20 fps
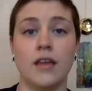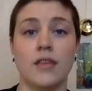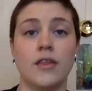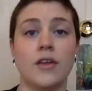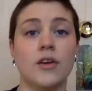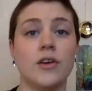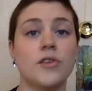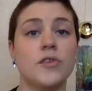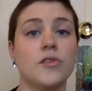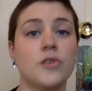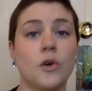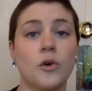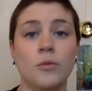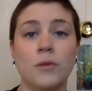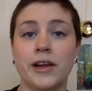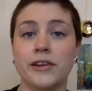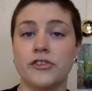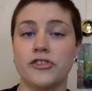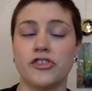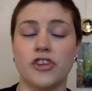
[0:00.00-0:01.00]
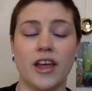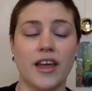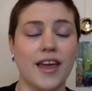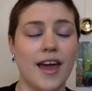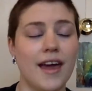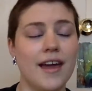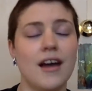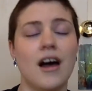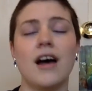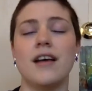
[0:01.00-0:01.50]
There is so much
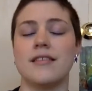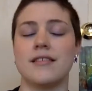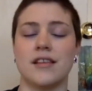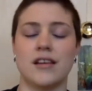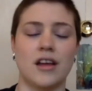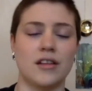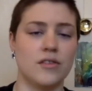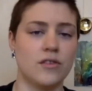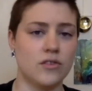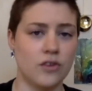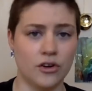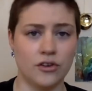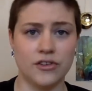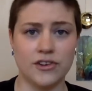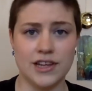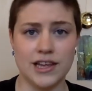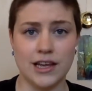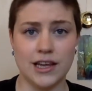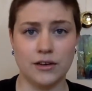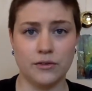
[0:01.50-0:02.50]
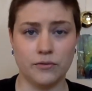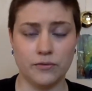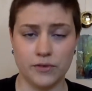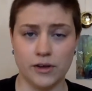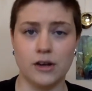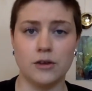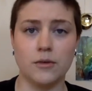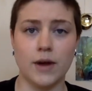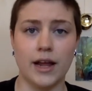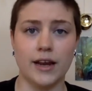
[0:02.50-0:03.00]
chaos and uncertainty and
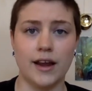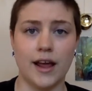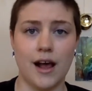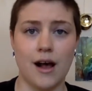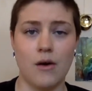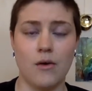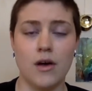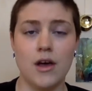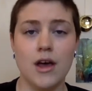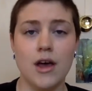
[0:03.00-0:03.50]
fear right now,